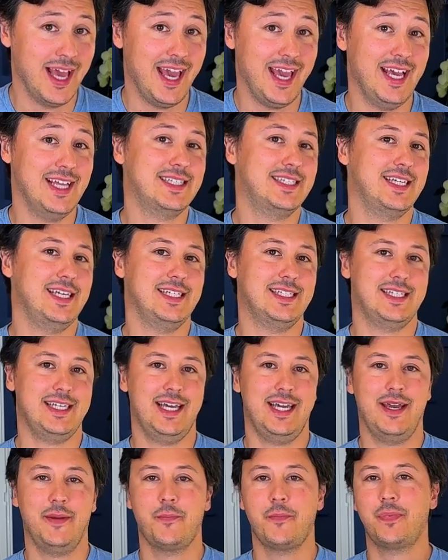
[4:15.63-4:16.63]
it's
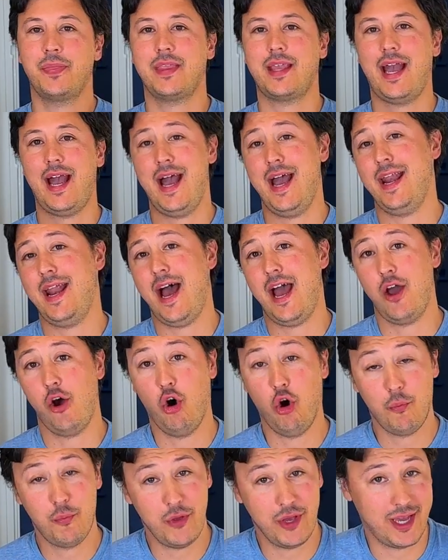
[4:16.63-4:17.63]
easy, and I
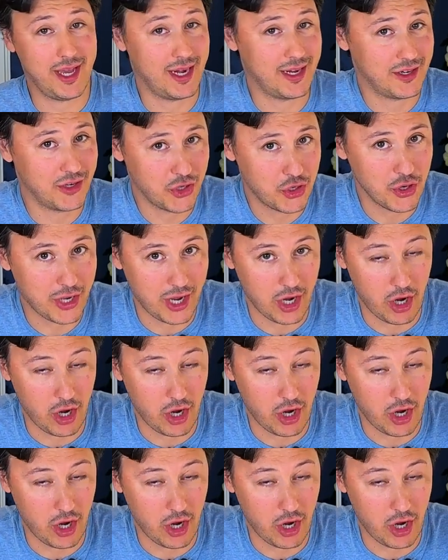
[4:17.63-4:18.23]
hope you can cook